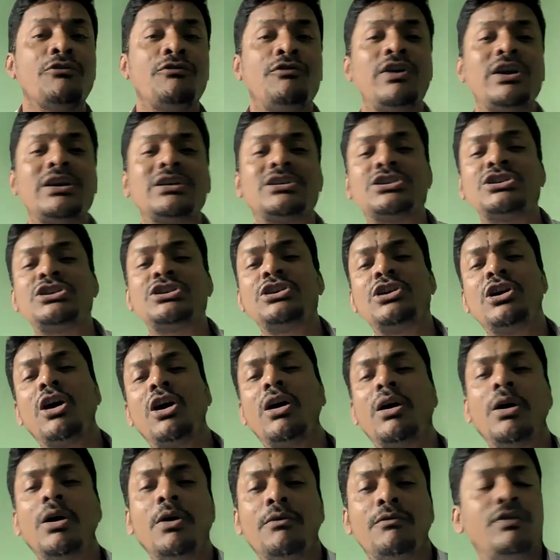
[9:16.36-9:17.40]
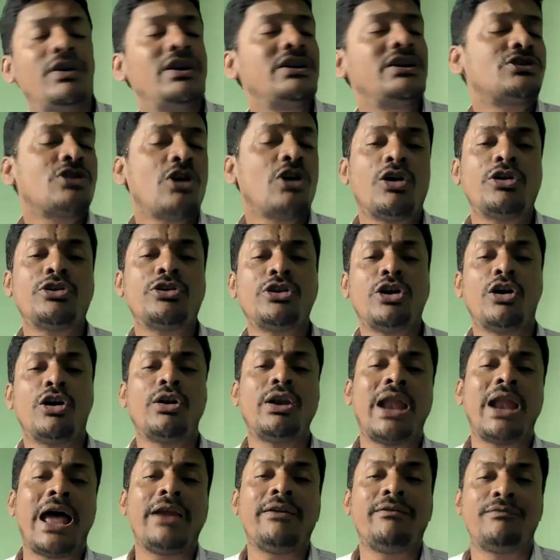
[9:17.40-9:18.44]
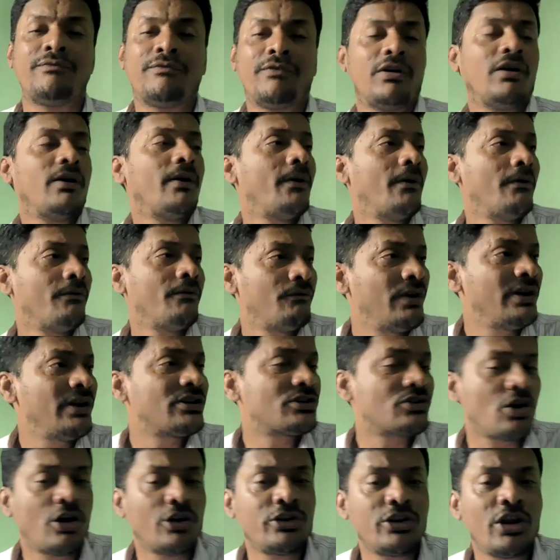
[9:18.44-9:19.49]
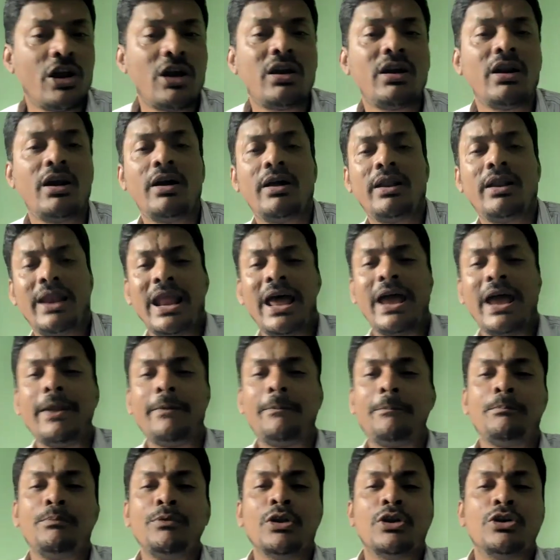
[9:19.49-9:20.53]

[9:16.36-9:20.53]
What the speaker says: fist on your life, fist on your life.